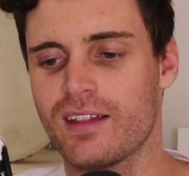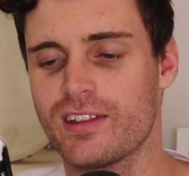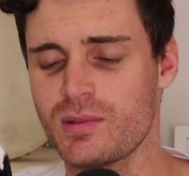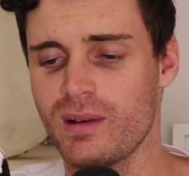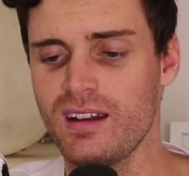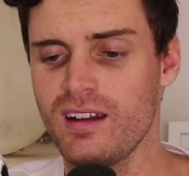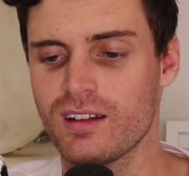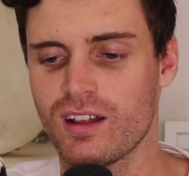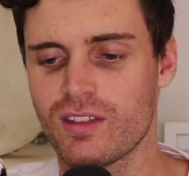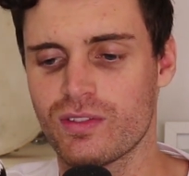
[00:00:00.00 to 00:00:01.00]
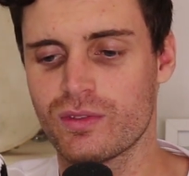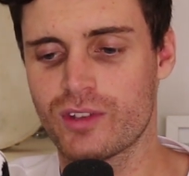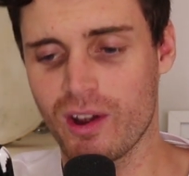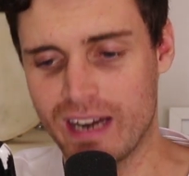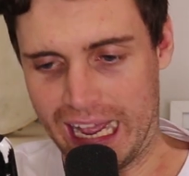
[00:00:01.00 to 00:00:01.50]
This one,
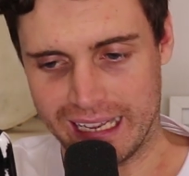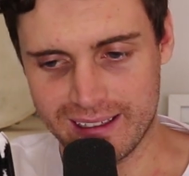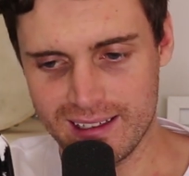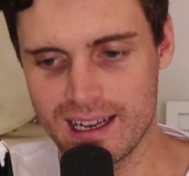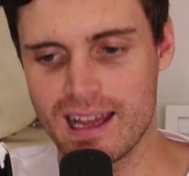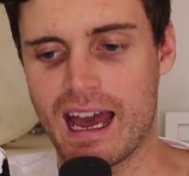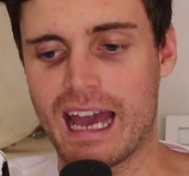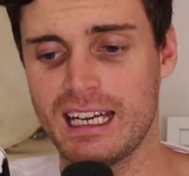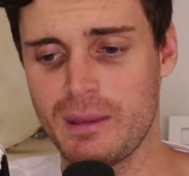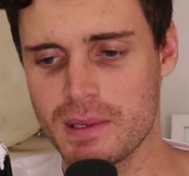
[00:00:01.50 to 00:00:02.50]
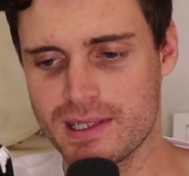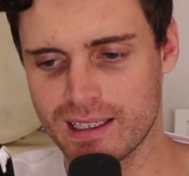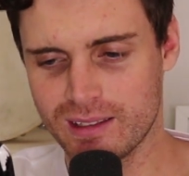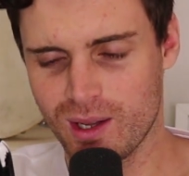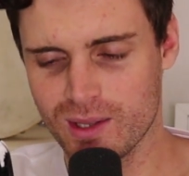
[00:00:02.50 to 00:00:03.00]
don't hate it.
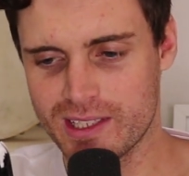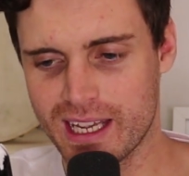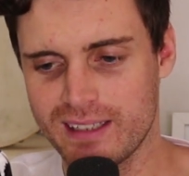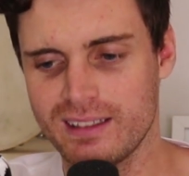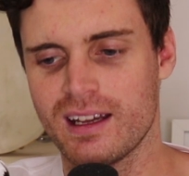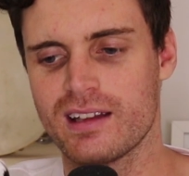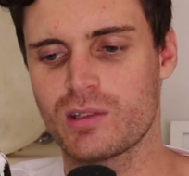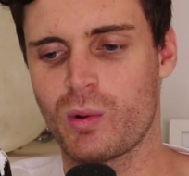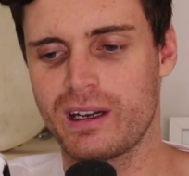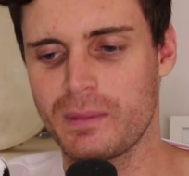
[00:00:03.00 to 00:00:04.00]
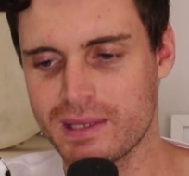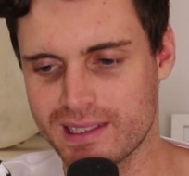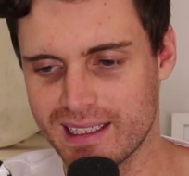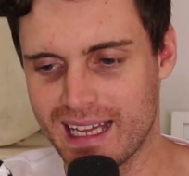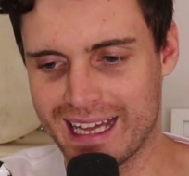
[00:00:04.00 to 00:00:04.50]
80% content,
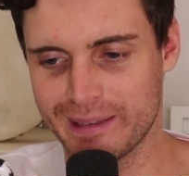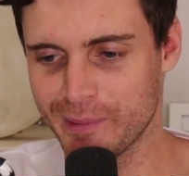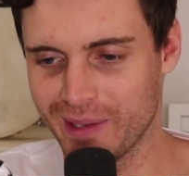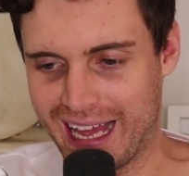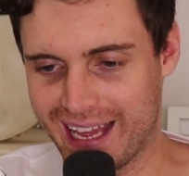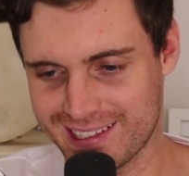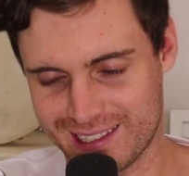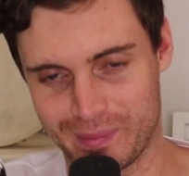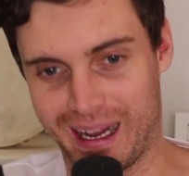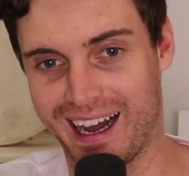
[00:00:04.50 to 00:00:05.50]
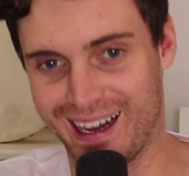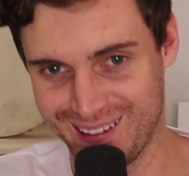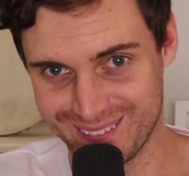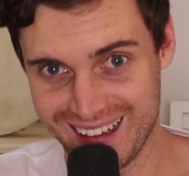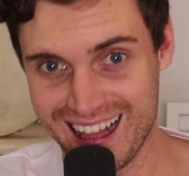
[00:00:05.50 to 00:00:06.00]
20% animal
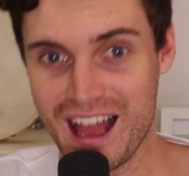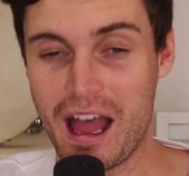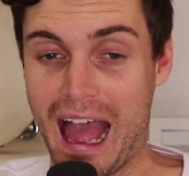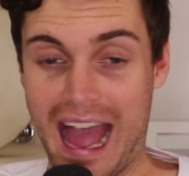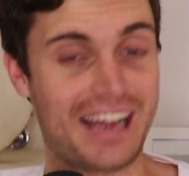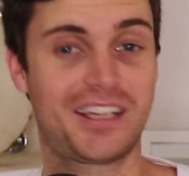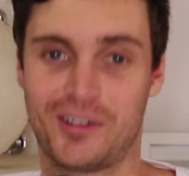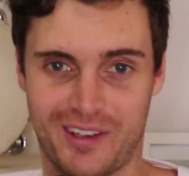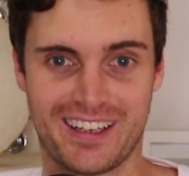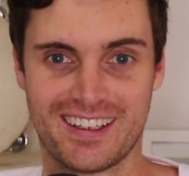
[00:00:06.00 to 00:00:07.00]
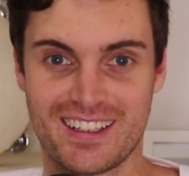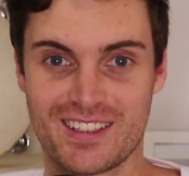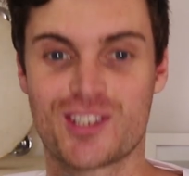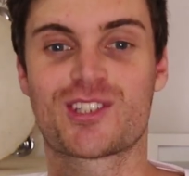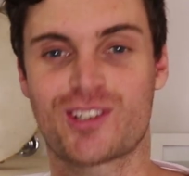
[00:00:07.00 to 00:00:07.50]
ASMR. Accurate.
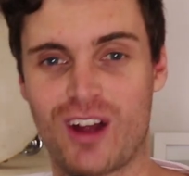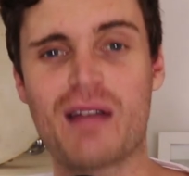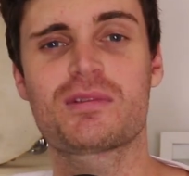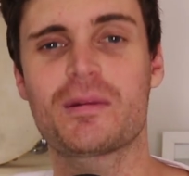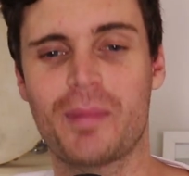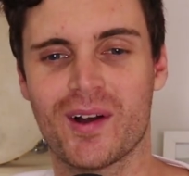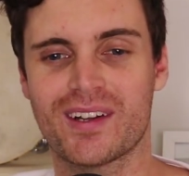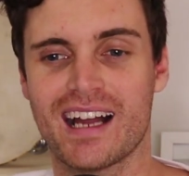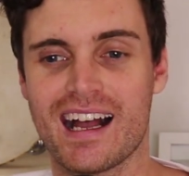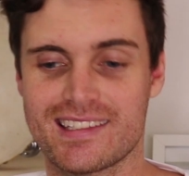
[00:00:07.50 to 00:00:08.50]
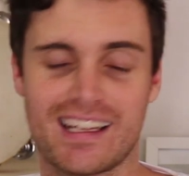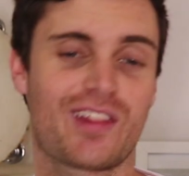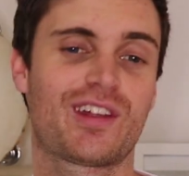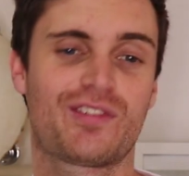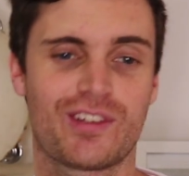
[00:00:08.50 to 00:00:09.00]
Describes the podcast, and
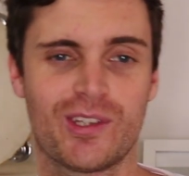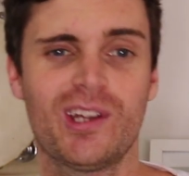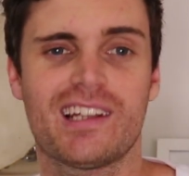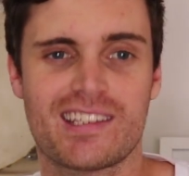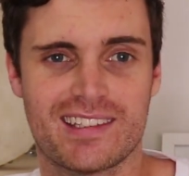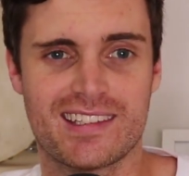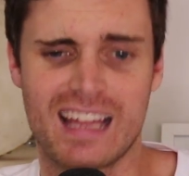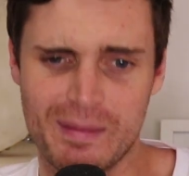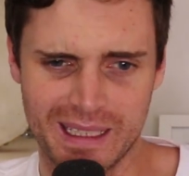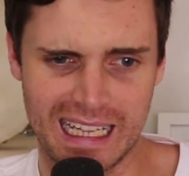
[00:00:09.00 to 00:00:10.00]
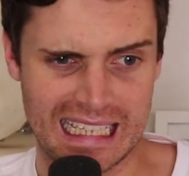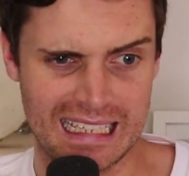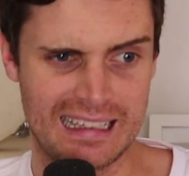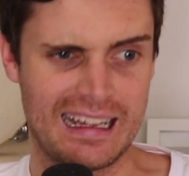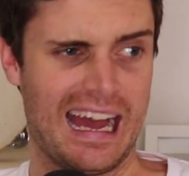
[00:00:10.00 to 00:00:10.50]
I think for new listeners, they'd be like,
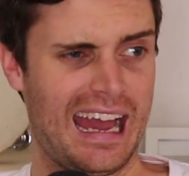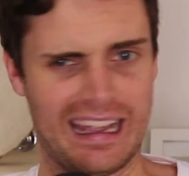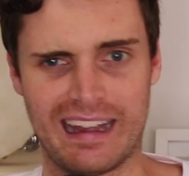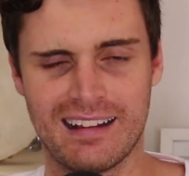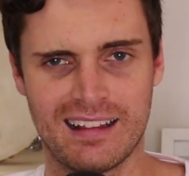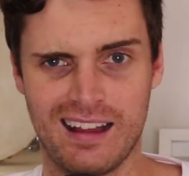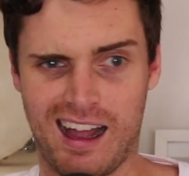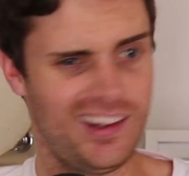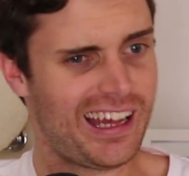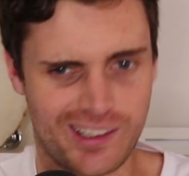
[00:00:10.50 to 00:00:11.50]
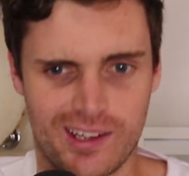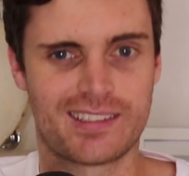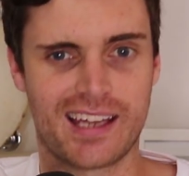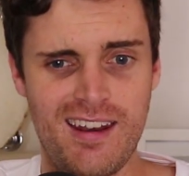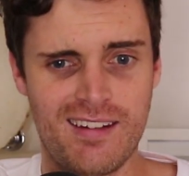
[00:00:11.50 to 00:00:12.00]
hey, I like
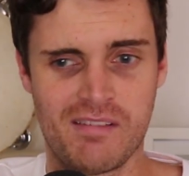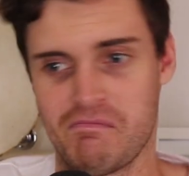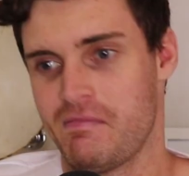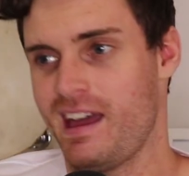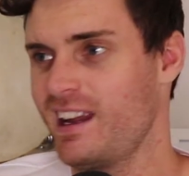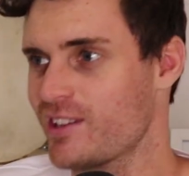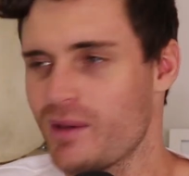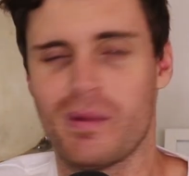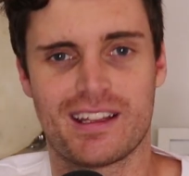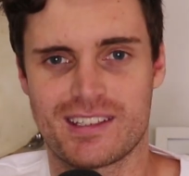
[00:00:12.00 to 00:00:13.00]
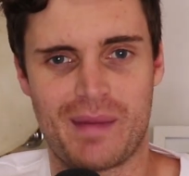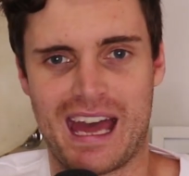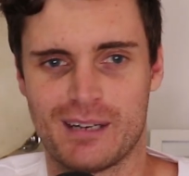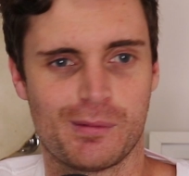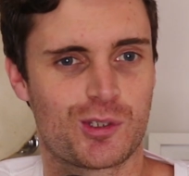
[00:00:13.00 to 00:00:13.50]
content, and I don't mind some
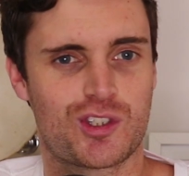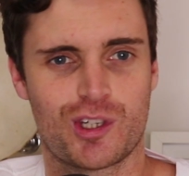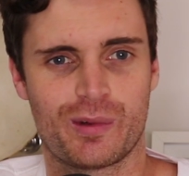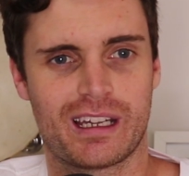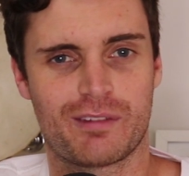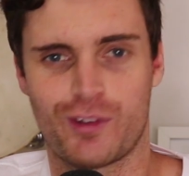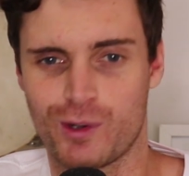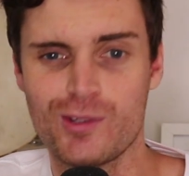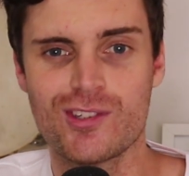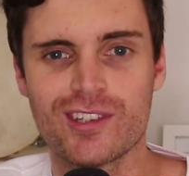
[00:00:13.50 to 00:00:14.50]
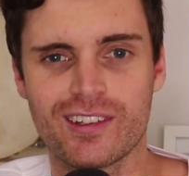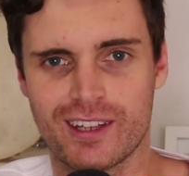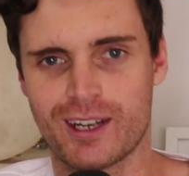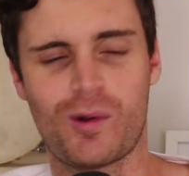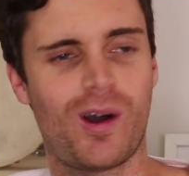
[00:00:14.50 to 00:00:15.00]
animals chewing foods
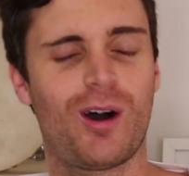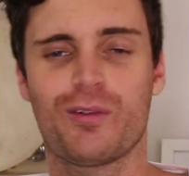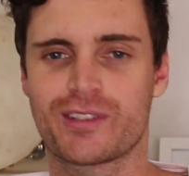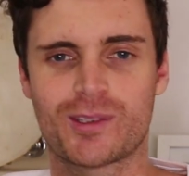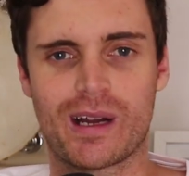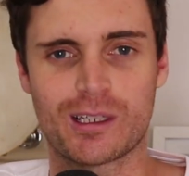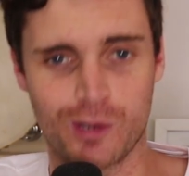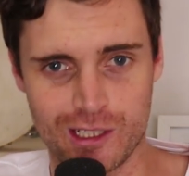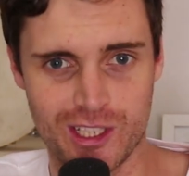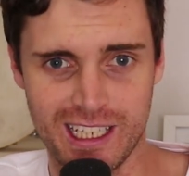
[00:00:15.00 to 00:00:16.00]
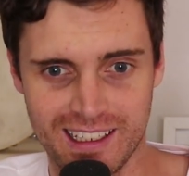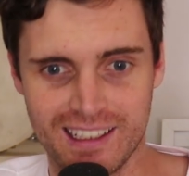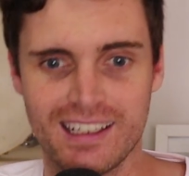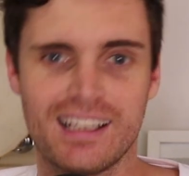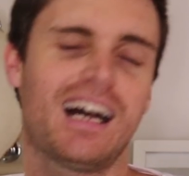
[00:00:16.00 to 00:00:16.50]
that are quite often quite crunchy.
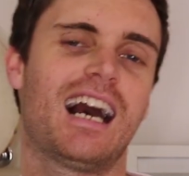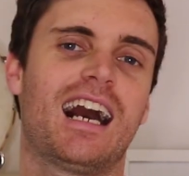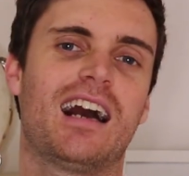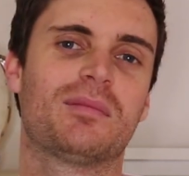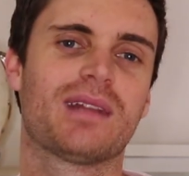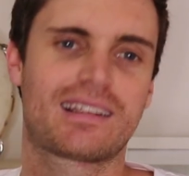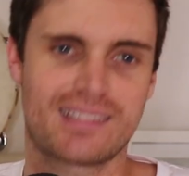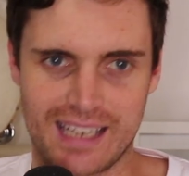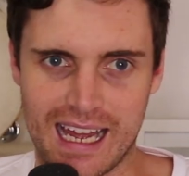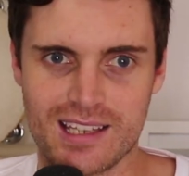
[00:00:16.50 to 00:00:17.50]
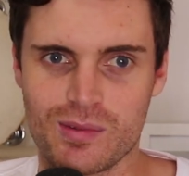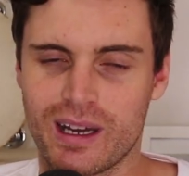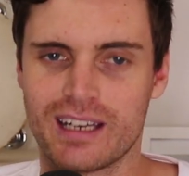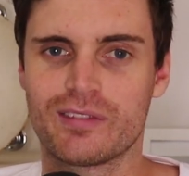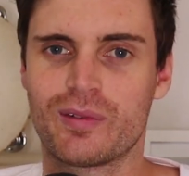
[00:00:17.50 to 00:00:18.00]
like today's
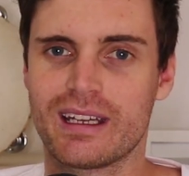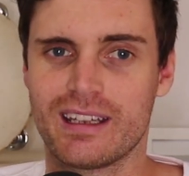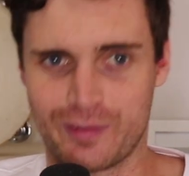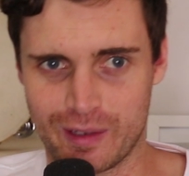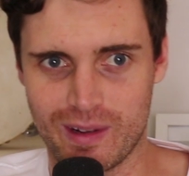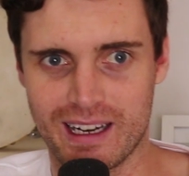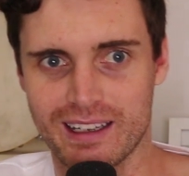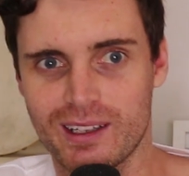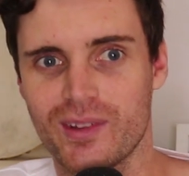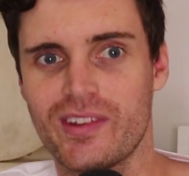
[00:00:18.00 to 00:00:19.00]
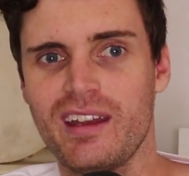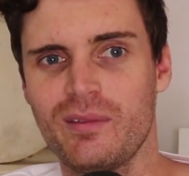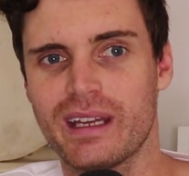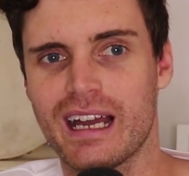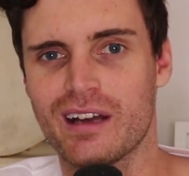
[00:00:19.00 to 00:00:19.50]
one, if we run out of
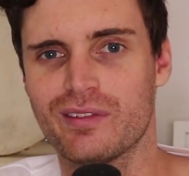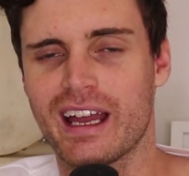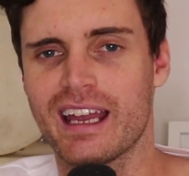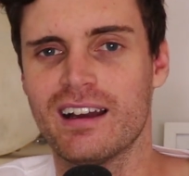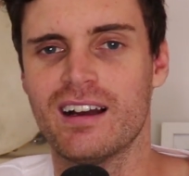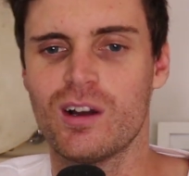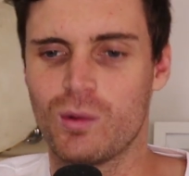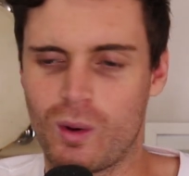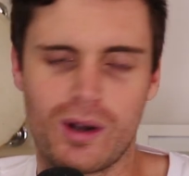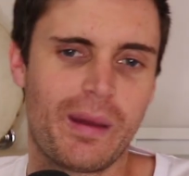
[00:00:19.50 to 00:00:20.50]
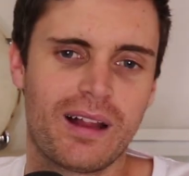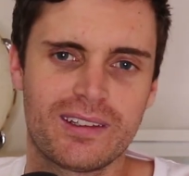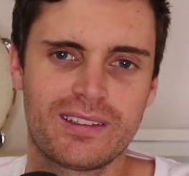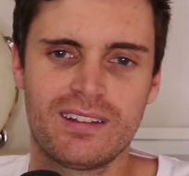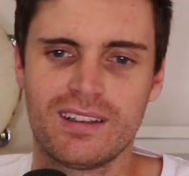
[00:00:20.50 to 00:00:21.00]
content, we have a
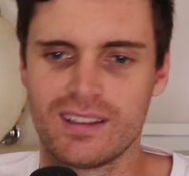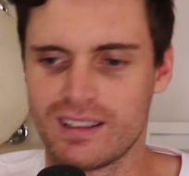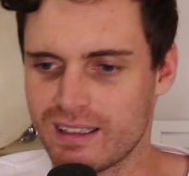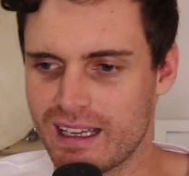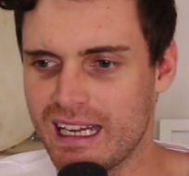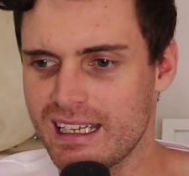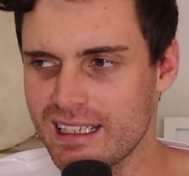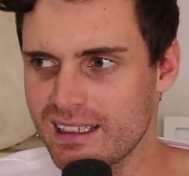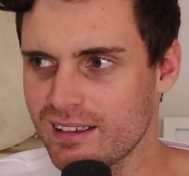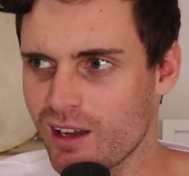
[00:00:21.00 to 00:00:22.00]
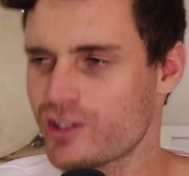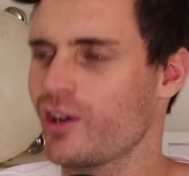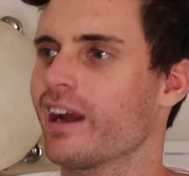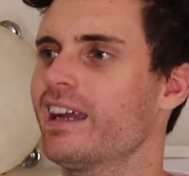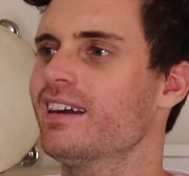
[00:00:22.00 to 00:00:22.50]
watermelon eating. Oh,
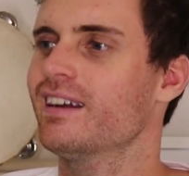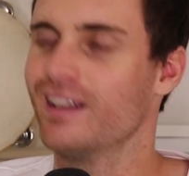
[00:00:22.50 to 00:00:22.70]
sorry.